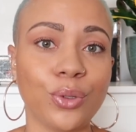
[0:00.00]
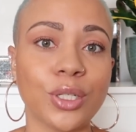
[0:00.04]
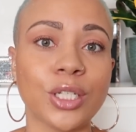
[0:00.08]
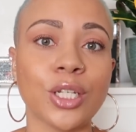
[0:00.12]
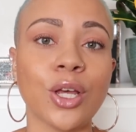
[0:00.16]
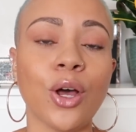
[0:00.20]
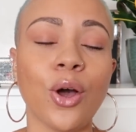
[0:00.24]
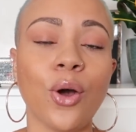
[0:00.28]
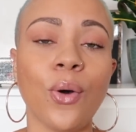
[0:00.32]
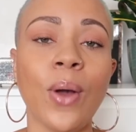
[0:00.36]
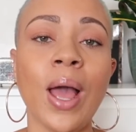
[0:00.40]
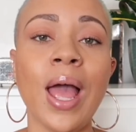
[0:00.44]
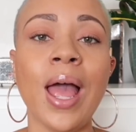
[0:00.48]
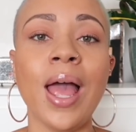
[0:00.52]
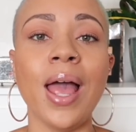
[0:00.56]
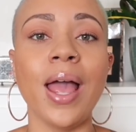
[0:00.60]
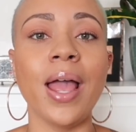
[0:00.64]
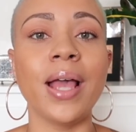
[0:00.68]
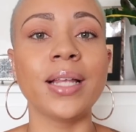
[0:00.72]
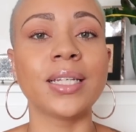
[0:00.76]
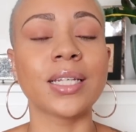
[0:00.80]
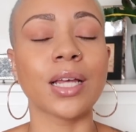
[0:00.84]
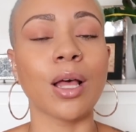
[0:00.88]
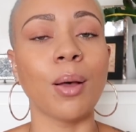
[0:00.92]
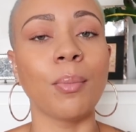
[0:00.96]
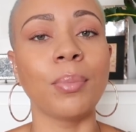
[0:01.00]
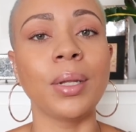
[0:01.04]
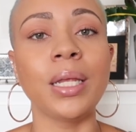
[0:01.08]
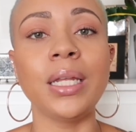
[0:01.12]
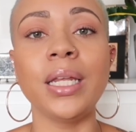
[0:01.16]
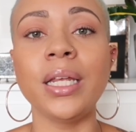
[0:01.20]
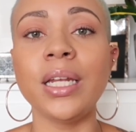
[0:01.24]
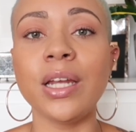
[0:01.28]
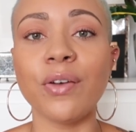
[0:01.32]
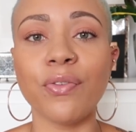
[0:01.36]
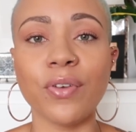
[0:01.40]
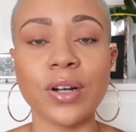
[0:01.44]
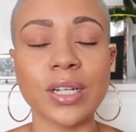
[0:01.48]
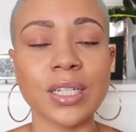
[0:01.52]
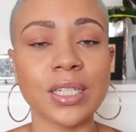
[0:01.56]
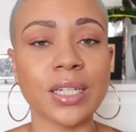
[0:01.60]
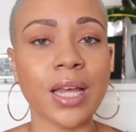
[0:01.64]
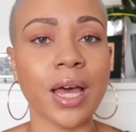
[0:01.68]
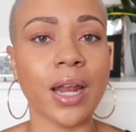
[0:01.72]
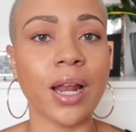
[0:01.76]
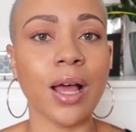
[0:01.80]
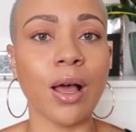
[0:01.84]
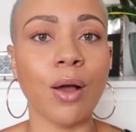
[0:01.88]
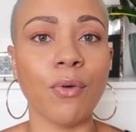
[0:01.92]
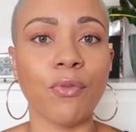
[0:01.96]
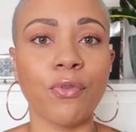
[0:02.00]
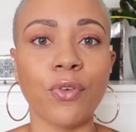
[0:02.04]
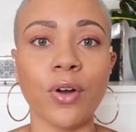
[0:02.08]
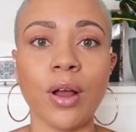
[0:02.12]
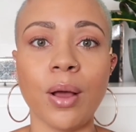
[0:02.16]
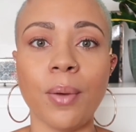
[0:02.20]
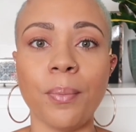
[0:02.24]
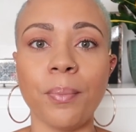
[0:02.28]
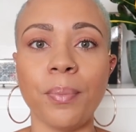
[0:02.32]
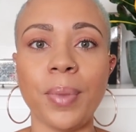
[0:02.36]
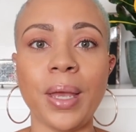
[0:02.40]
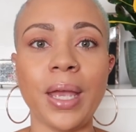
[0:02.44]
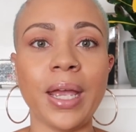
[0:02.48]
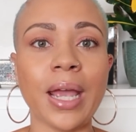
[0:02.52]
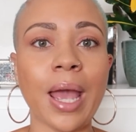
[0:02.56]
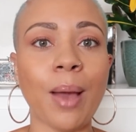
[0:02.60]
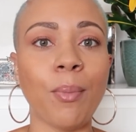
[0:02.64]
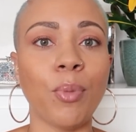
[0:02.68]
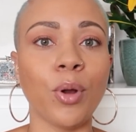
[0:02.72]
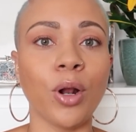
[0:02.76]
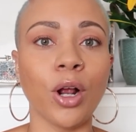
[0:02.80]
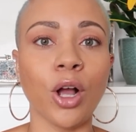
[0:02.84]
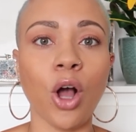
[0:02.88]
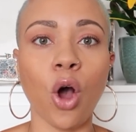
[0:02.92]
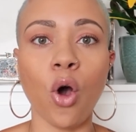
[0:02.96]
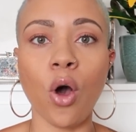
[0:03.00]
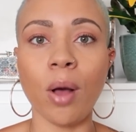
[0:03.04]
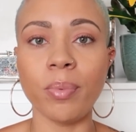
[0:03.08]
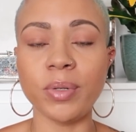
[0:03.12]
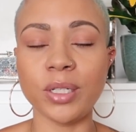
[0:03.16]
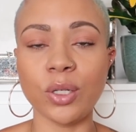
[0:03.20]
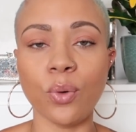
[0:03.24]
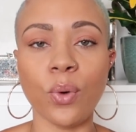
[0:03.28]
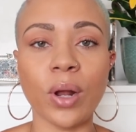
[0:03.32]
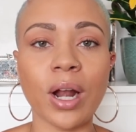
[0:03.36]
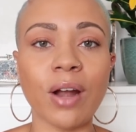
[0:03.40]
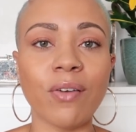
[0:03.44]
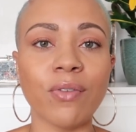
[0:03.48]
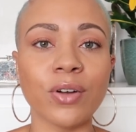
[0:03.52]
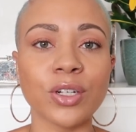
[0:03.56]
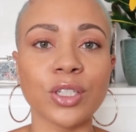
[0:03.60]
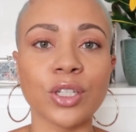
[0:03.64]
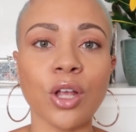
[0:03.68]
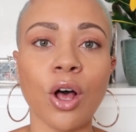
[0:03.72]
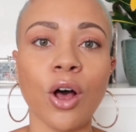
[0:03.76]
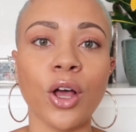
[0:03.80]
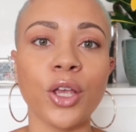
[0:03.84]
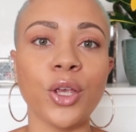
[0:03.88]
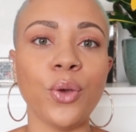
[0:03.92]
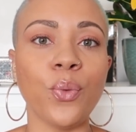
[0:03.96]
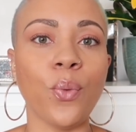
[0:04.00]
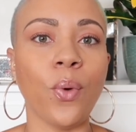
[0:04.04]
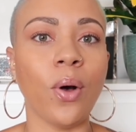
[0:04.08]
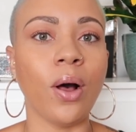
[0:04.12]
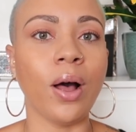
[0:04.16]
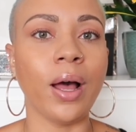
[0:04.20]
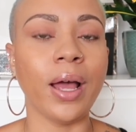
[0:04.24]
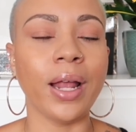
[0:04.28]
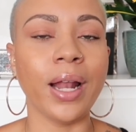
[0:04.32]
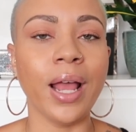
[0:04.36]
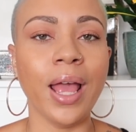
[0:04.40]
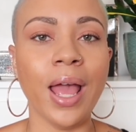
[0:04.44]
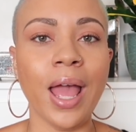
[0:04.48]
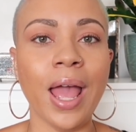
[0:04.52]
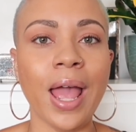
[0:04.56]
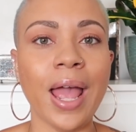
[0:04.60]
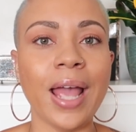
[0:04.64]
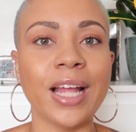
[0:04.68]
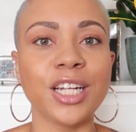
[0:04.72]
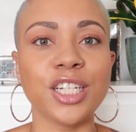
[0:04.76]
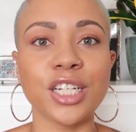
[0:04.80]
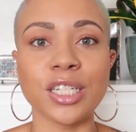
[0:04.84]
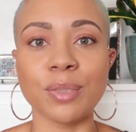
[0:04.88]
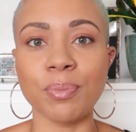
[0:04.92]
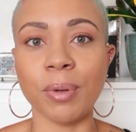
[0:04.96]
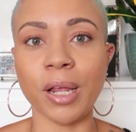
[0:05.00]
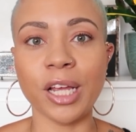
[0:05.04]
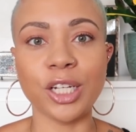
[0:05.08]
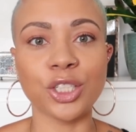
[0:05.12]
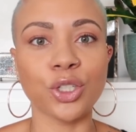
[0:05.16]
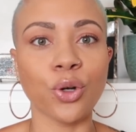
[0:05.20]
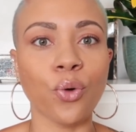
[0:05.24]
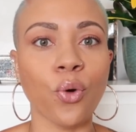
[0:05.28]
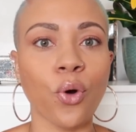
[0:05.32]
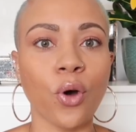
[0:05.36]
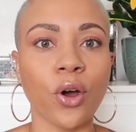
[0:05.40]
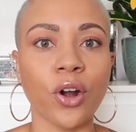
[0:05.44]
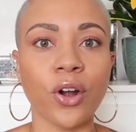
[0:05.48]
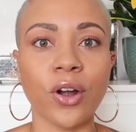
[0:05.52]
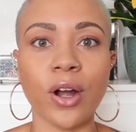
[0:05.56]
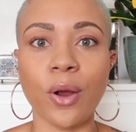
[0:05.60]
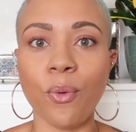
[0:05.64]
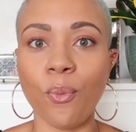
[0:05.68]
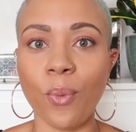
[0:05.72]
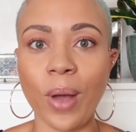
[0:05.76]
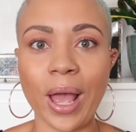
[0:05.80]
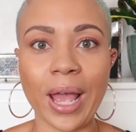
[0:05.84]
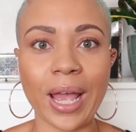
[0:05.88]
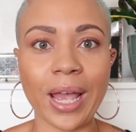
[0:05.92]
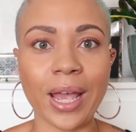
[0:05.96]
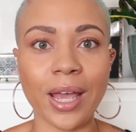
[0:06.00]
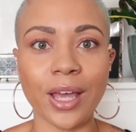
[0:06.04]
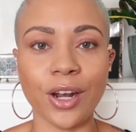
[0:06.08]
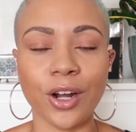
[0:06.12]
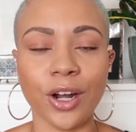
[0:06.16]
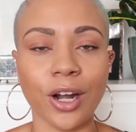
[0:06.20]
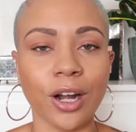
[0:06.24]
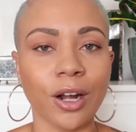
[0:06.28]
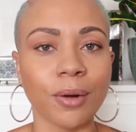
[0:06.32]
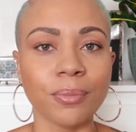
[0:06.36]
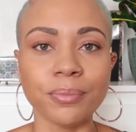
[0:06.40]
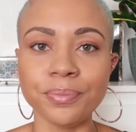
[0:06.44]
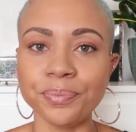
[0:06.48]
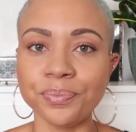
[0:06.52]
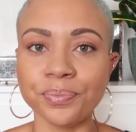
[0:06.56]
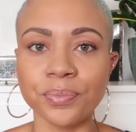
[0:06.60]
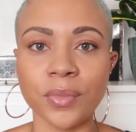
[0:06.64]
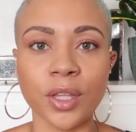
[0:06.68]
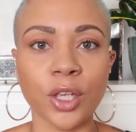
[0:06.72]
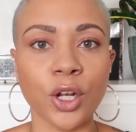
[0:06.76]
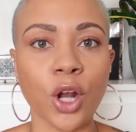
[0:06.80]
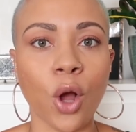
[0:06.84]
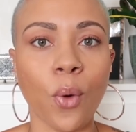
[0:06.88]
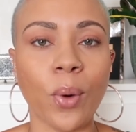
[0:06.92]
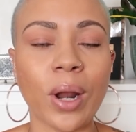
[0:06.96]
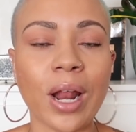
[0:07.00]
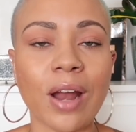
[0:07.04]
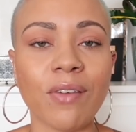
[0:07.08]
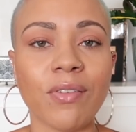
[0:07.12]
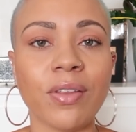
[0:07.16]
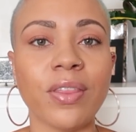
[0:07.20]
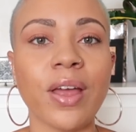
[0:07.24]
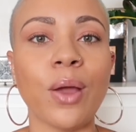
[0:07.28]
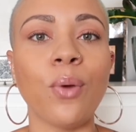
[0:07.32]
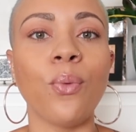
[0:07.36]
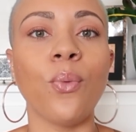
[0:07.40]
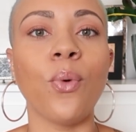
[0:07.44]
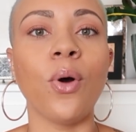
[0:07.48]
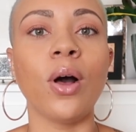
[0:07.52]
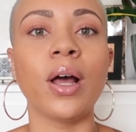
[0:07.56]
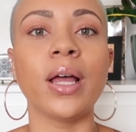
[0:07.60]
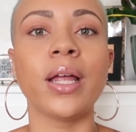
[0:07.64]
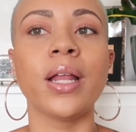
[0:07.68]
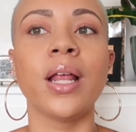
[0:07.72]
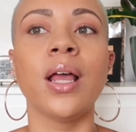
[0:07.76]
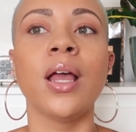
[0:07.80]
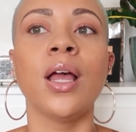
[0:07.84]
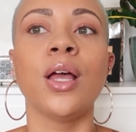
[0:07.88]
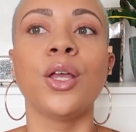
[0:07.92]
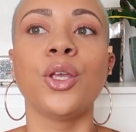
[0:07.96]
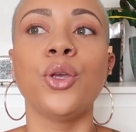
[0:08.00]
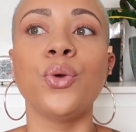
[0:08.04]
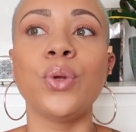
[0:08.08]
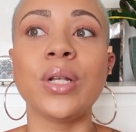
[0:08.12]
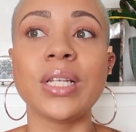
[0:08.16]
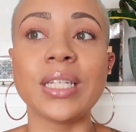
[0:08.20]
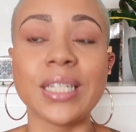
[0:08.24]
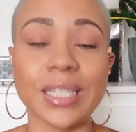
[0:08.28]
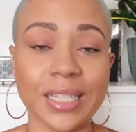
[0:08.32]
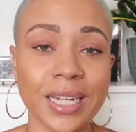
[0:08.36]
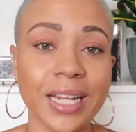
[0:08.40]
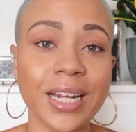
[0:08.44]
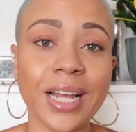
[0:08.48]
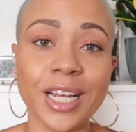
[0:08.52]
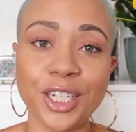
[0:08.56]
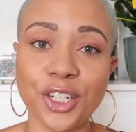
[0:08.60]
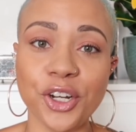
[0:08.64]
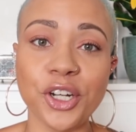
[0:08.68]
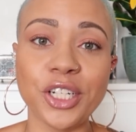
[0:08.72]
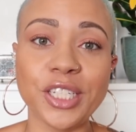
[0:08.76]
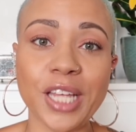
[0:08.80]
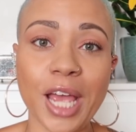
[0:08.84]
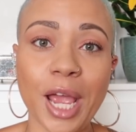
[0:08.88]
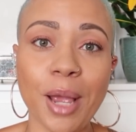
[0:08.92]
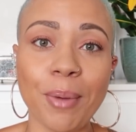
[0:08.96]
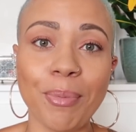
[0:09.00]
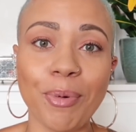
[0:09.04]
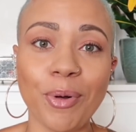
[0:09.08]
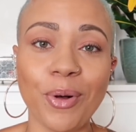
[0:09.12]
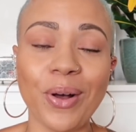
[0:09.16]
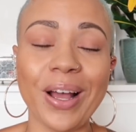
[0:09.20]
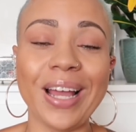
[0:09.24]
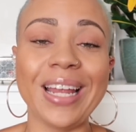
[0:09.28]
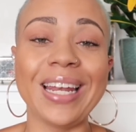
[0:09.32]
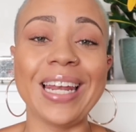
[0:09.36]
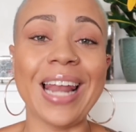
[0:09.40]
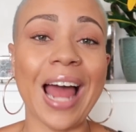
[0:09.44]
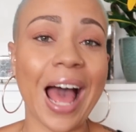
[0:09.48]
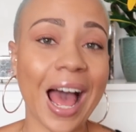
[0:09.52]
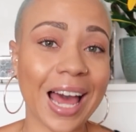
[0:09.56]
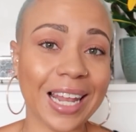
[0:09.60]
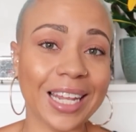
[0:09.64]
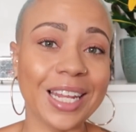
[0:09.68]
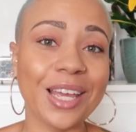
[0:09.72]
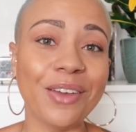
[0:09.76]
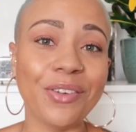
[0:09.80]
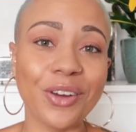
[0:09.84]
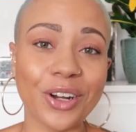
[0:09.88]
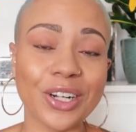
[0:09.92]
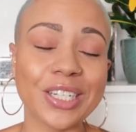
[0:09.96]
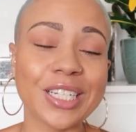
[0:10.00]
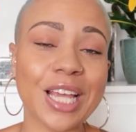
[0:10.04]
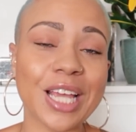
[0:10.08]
So it's a completely different setup from being able to go up to whatever stall you want and just place your order and wait, or, you know, whatever they want you to sit at your table and not leave your